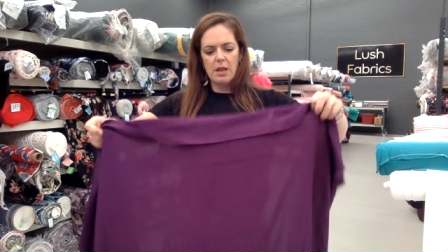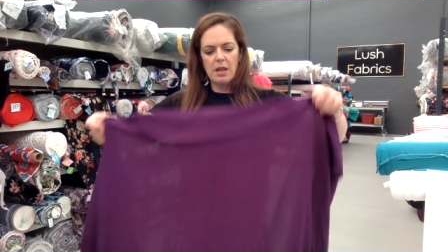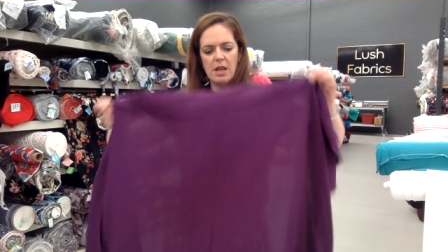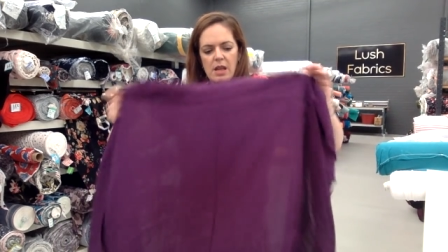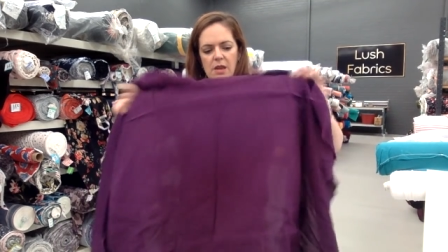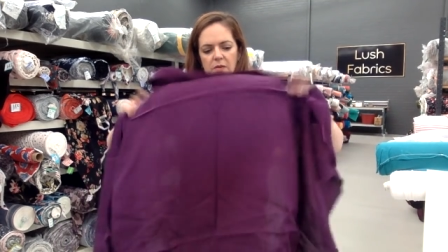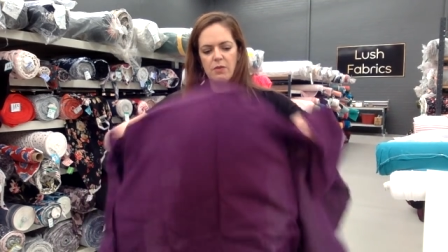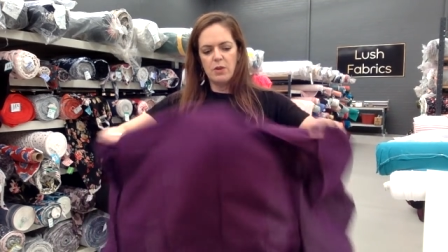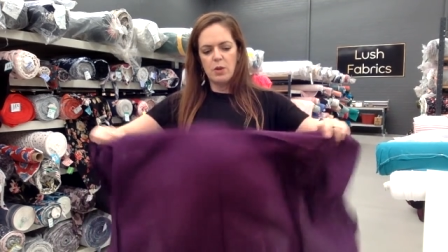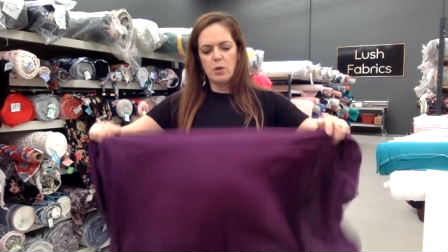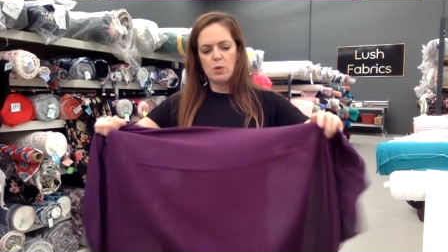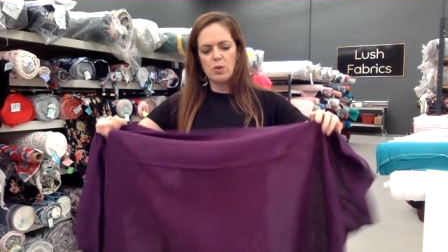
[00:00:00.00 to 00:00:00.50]

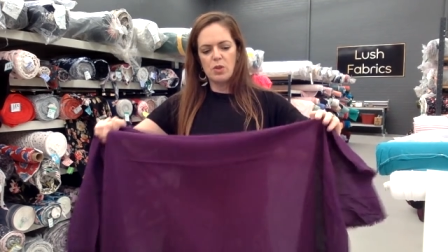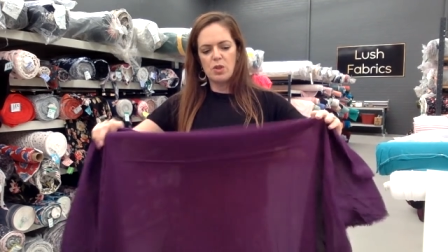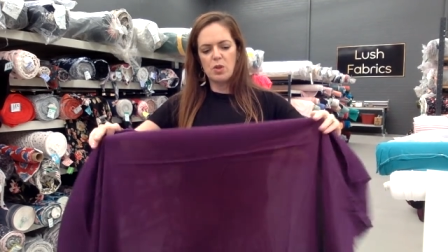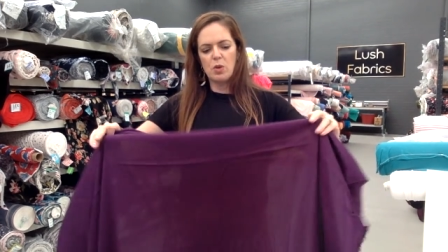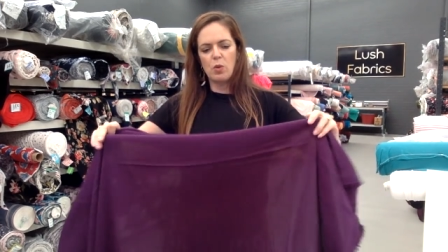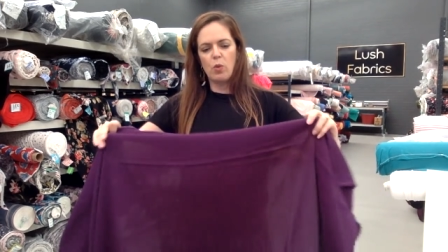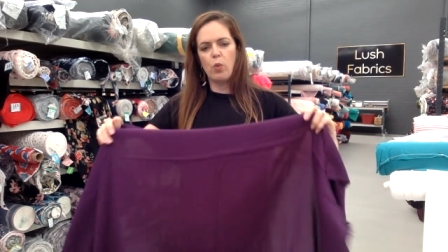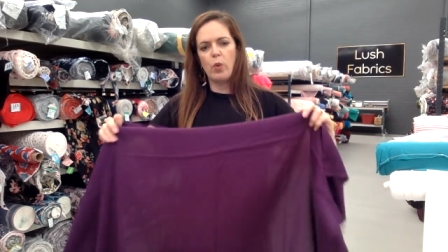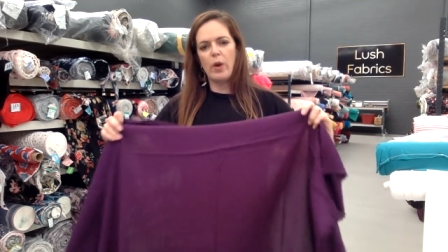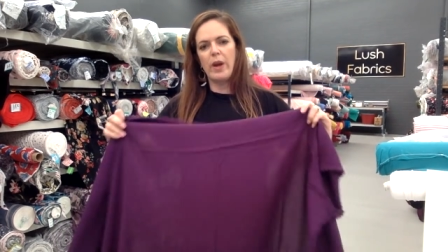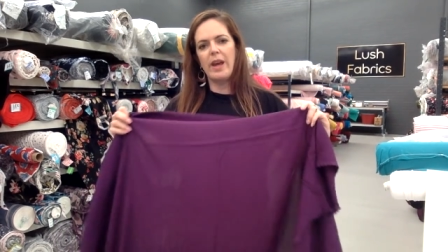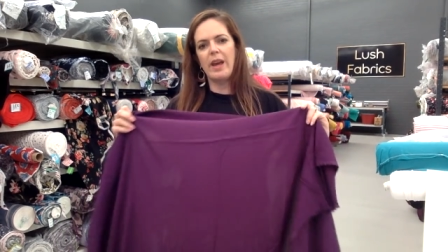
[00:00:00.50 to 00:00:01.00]
if you were to
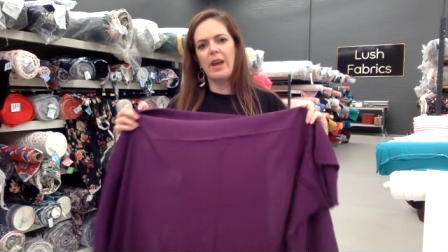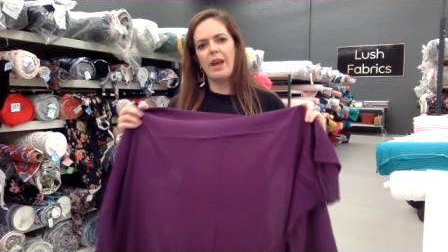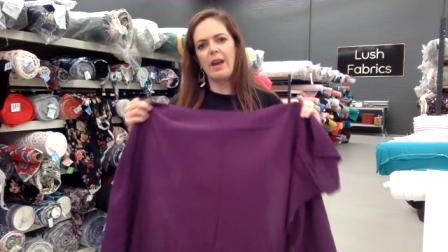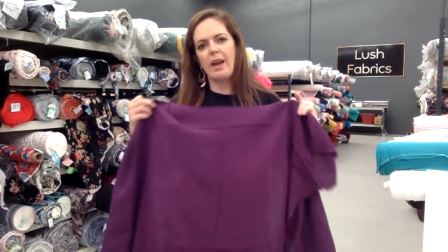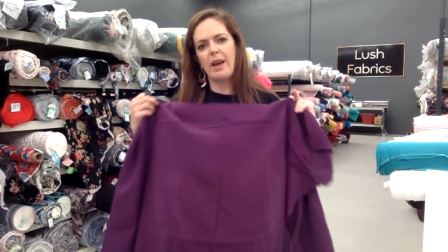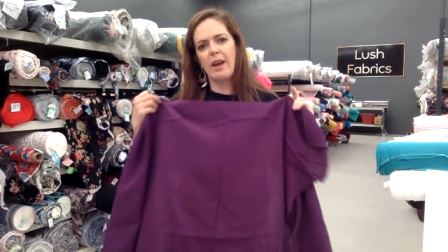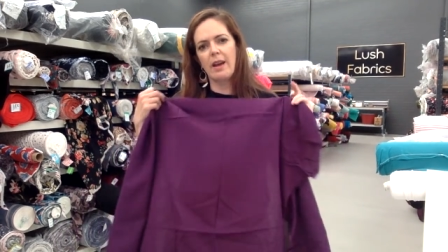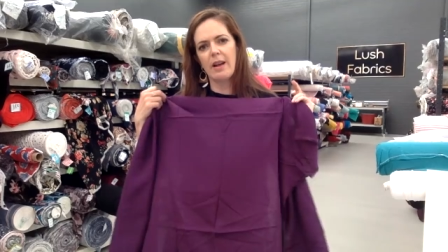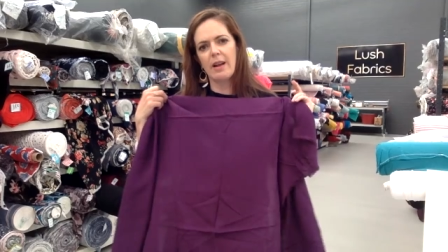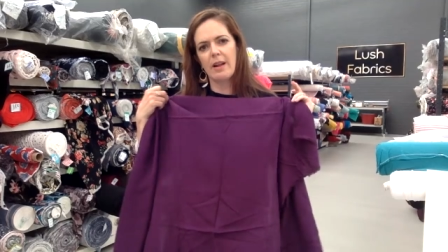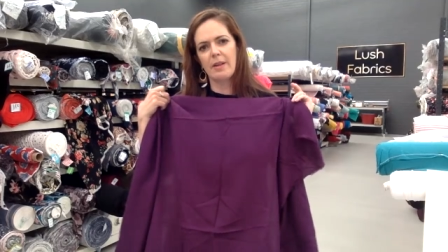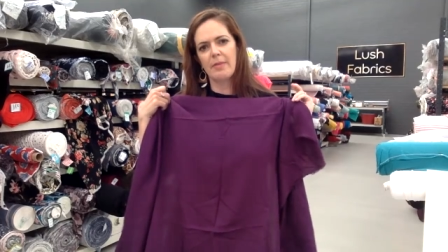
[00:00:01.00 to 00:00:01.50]

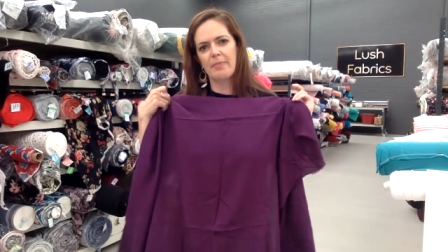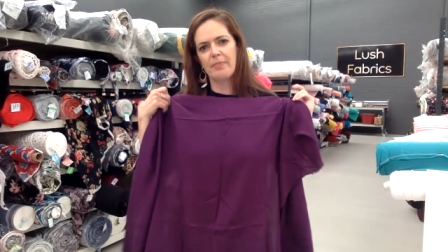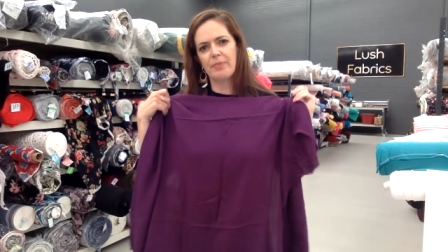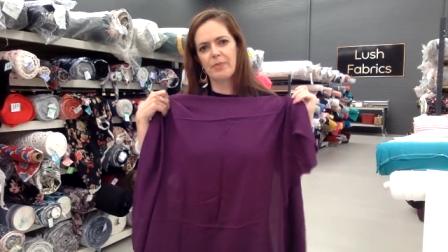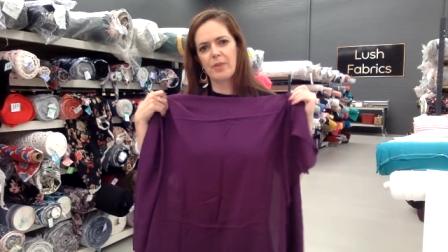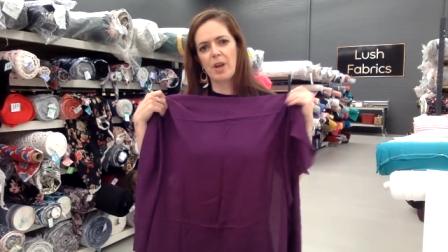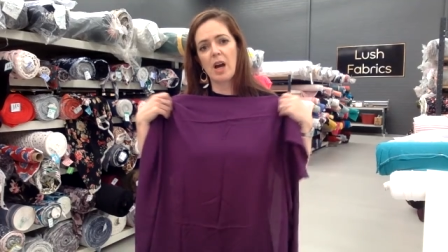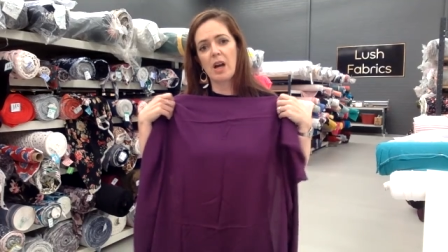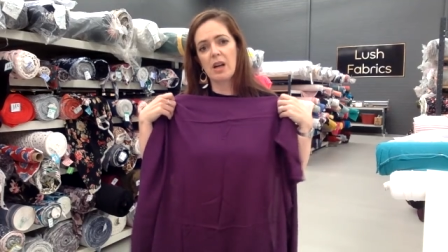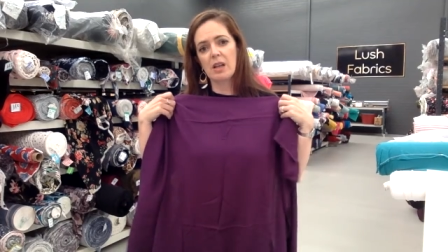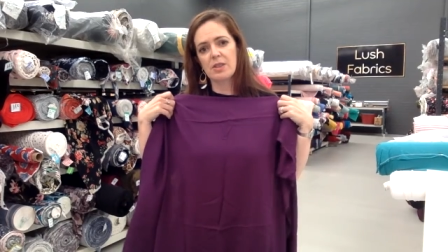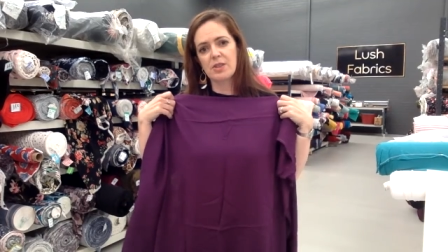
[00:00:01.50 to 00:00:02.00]
wear,
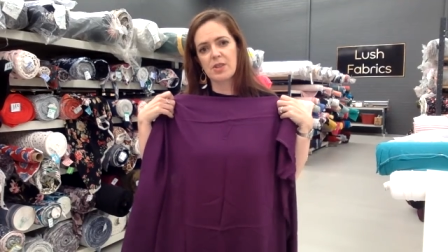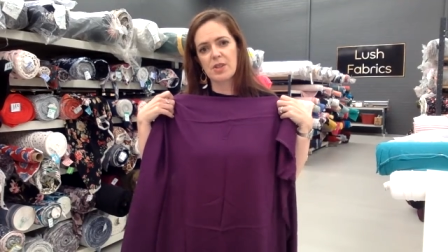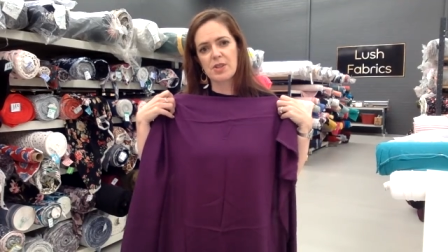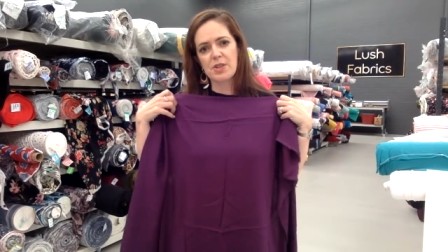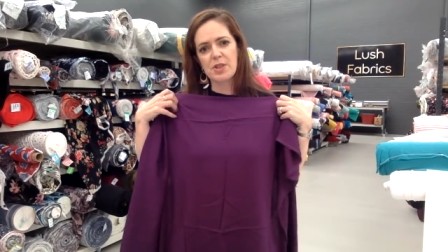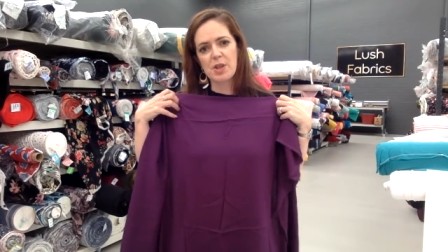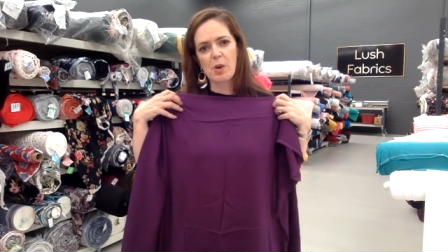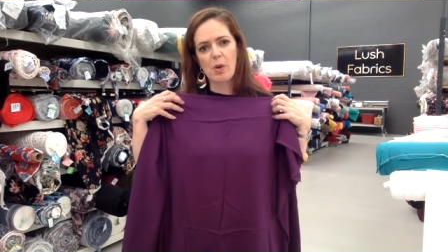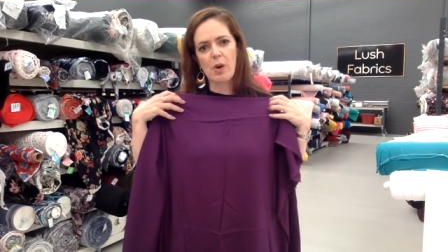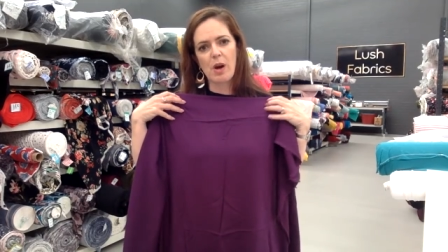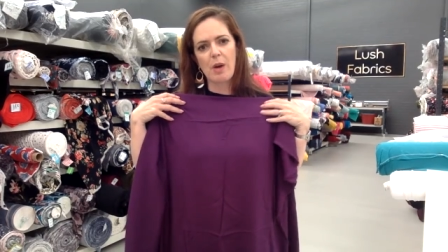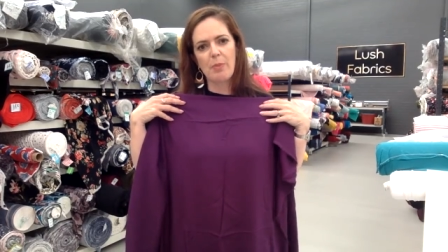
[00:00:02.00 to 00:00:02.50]
to
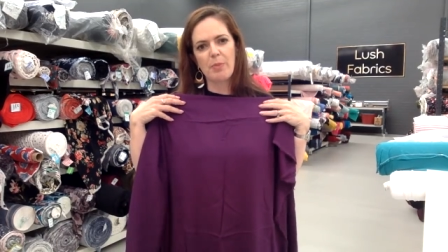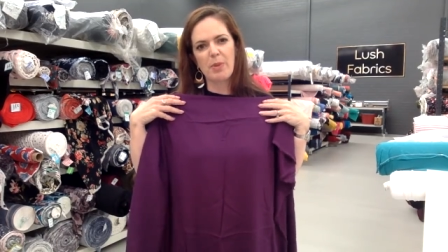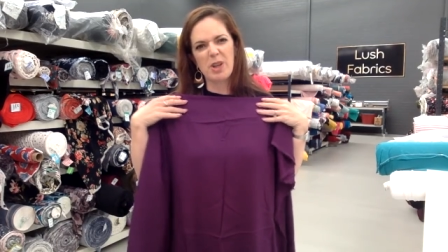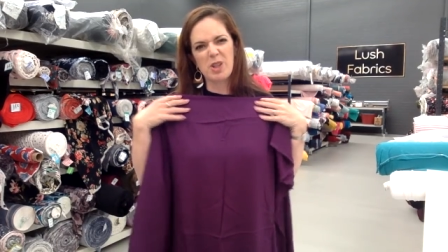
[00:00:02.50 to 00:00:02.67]
sew up